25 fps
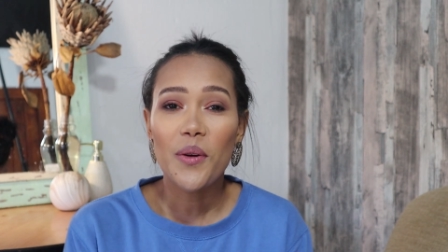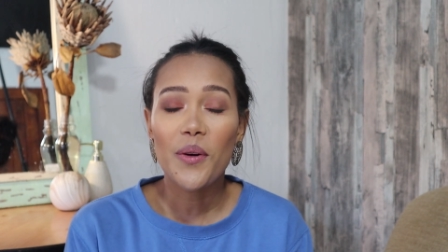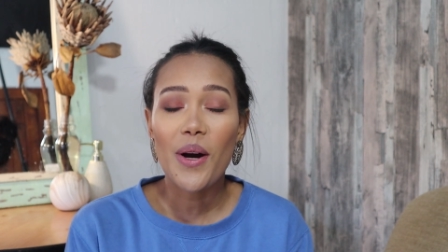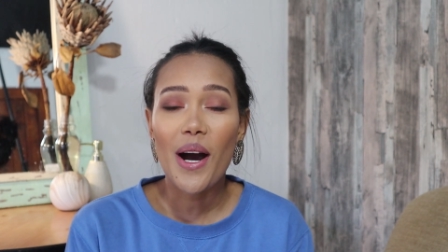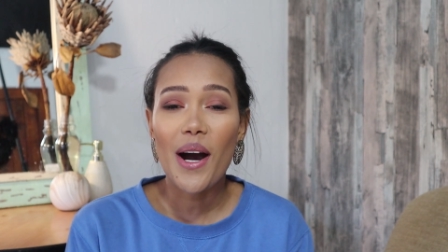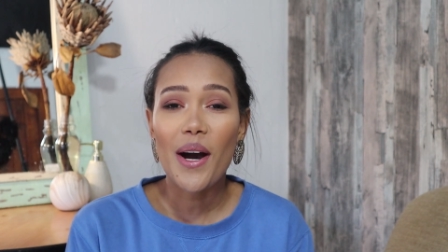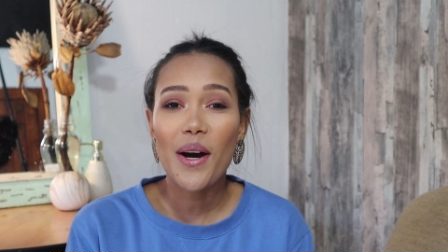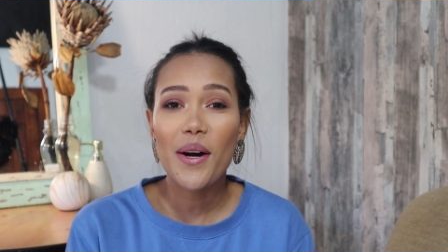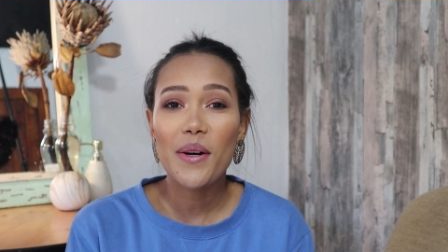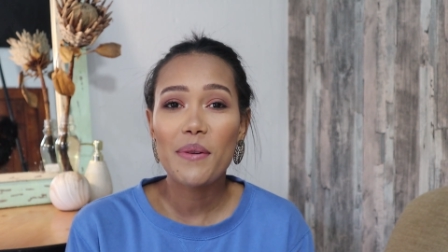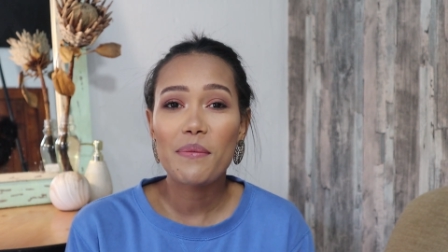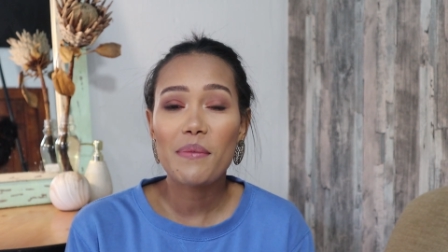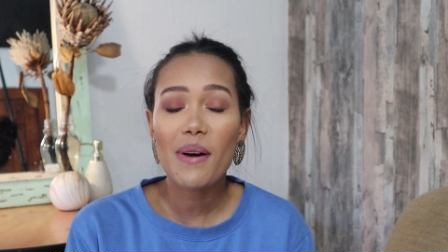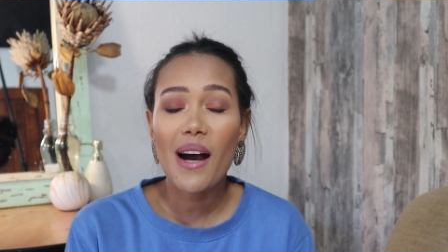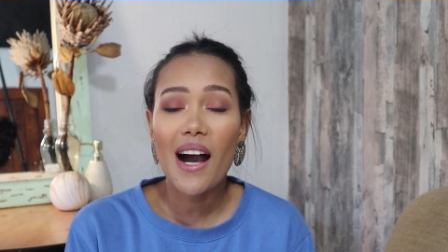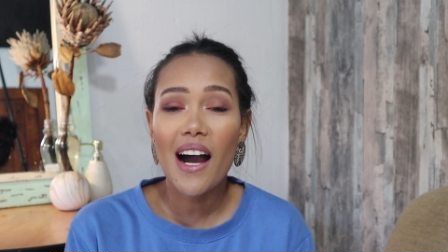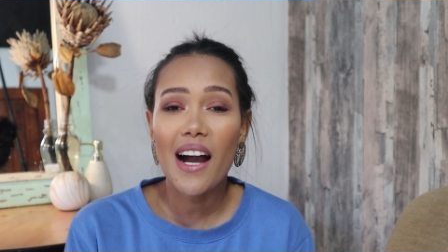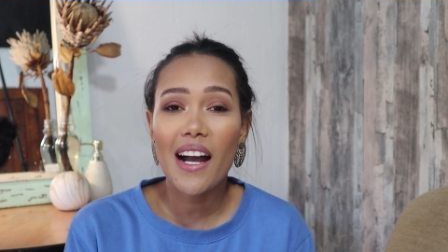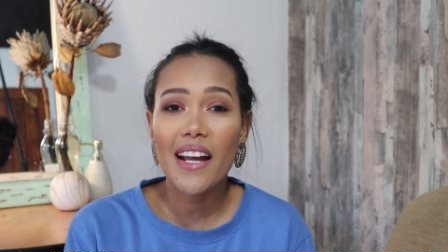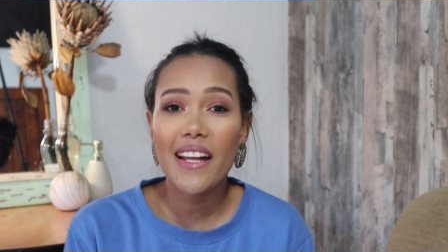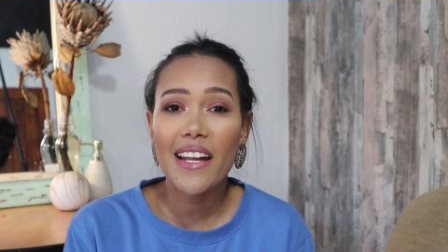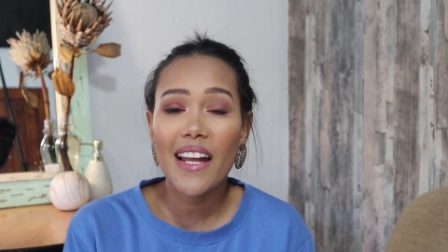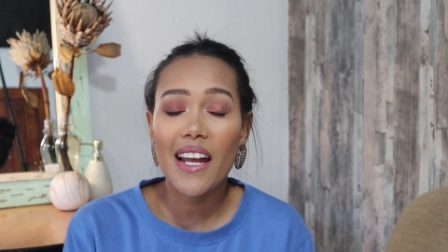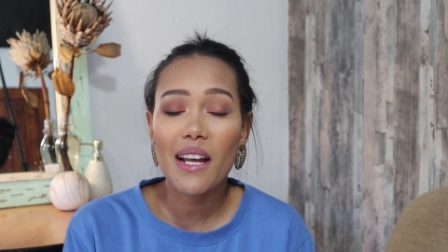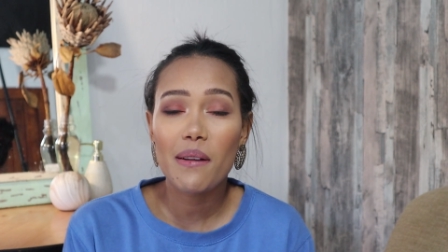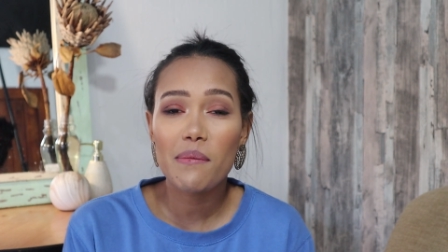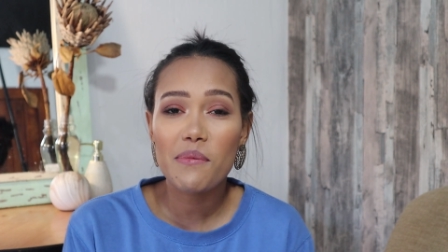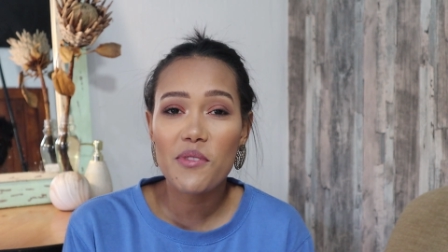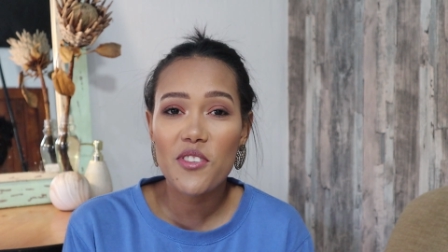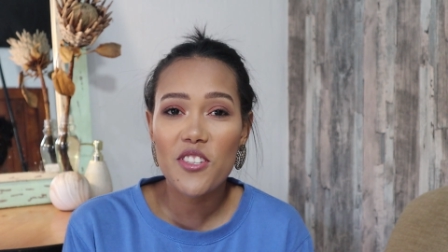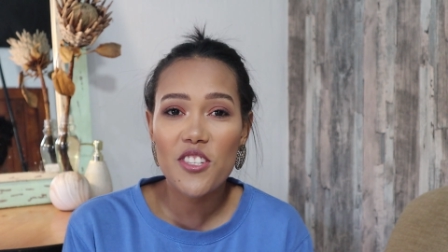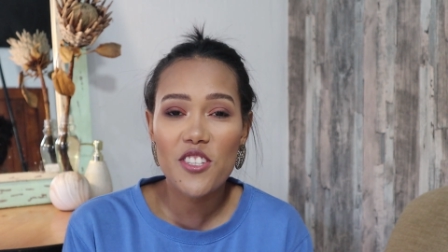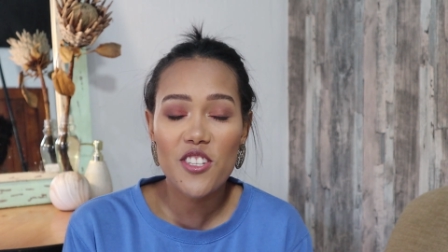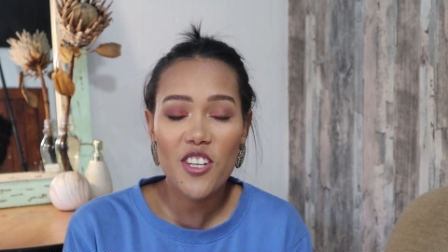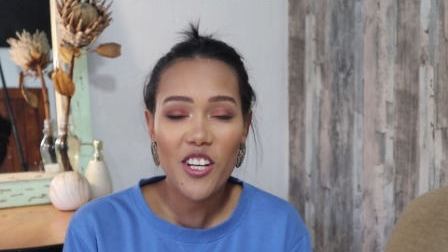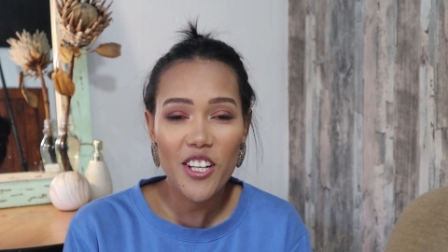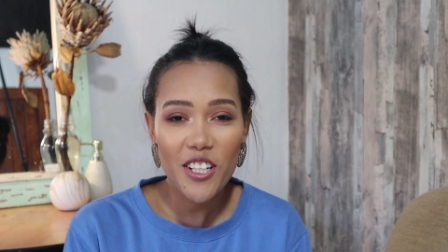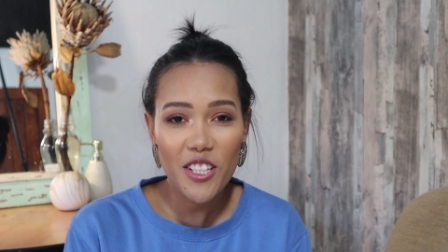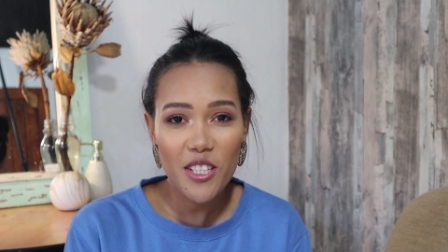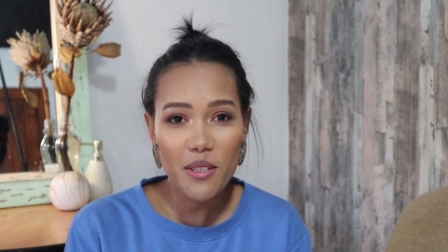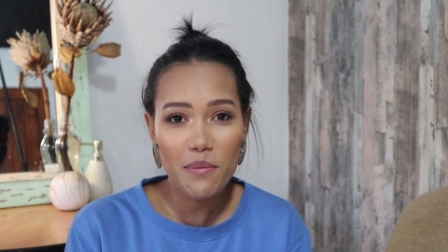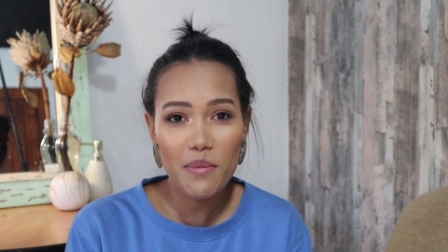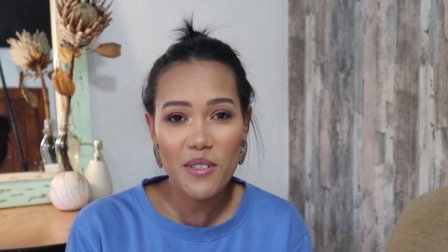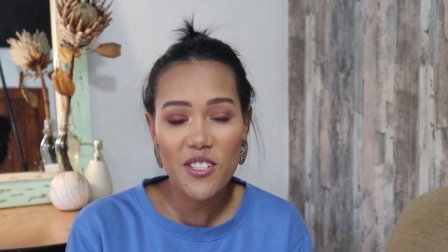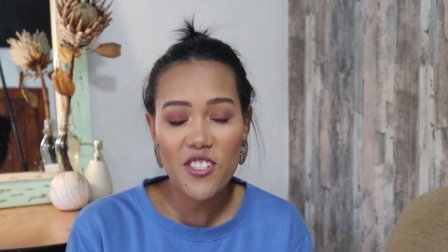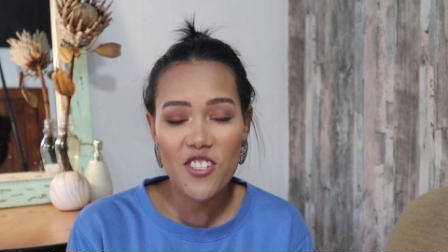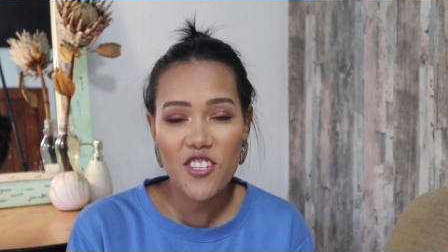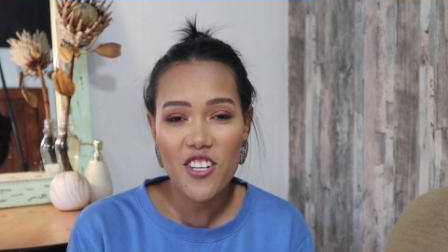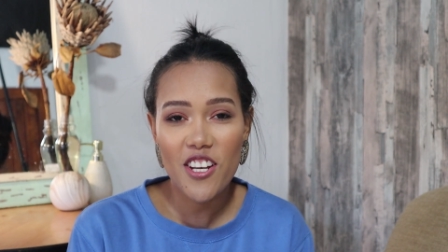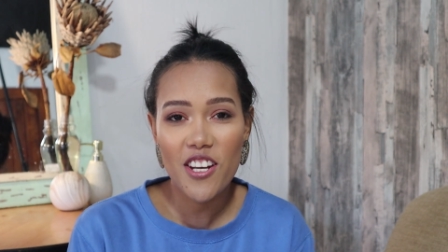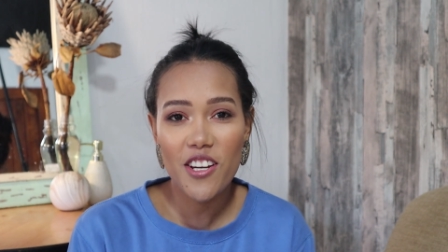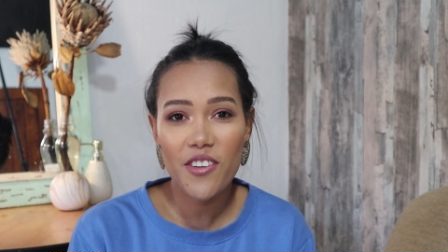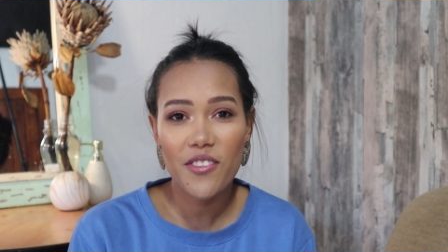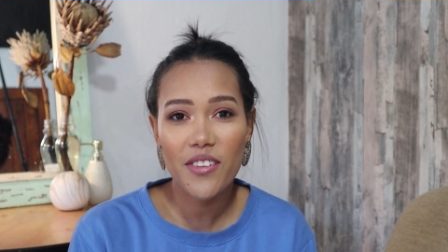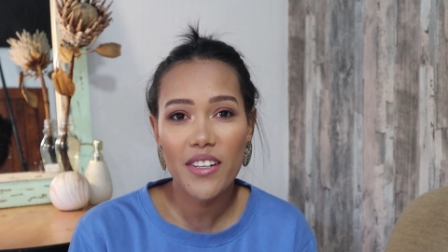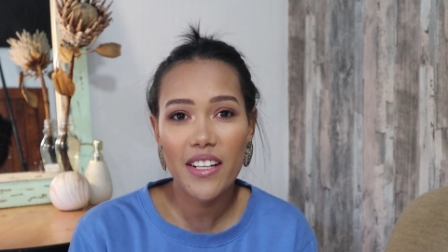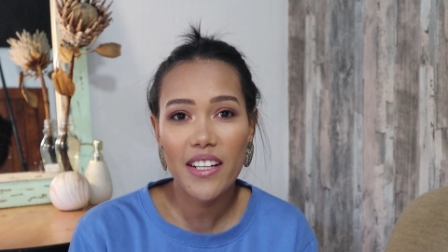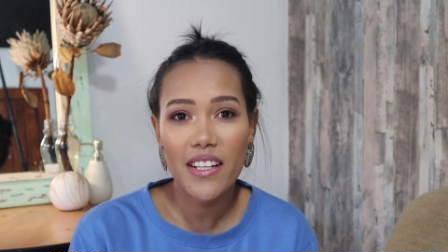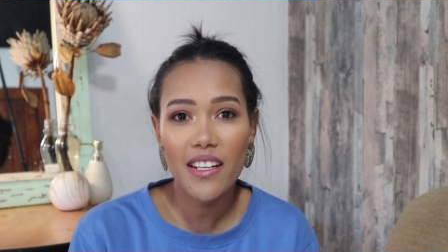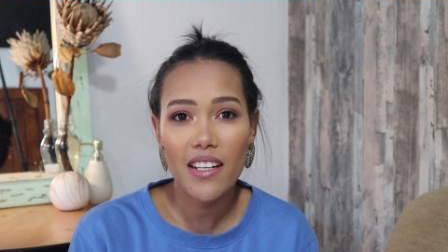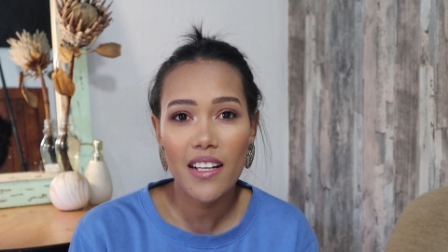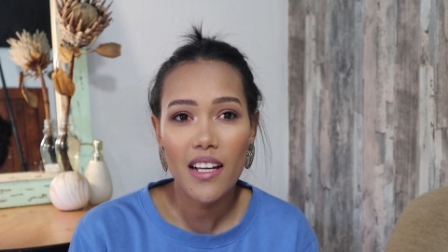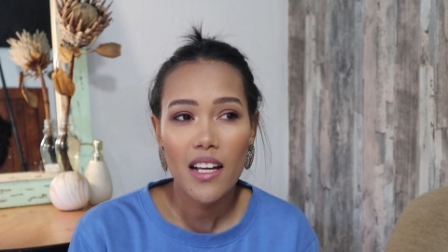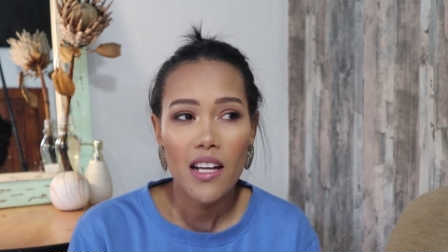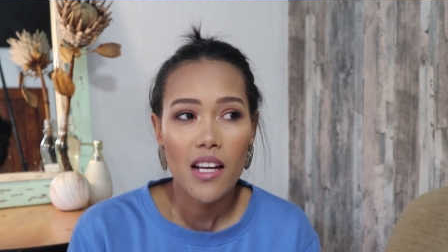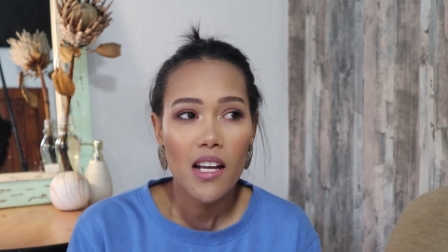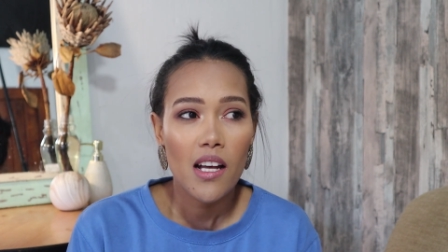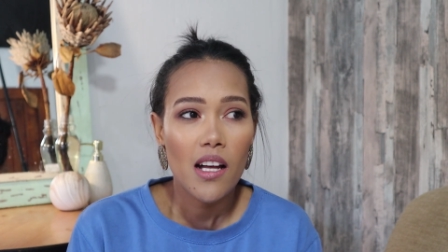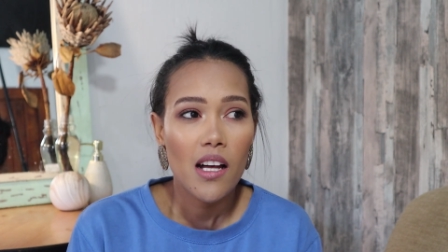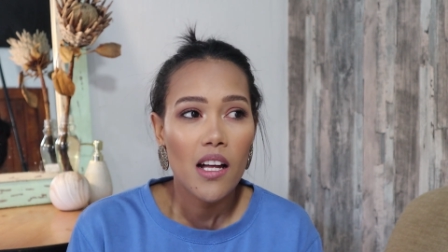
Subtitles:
I am just going to be sharing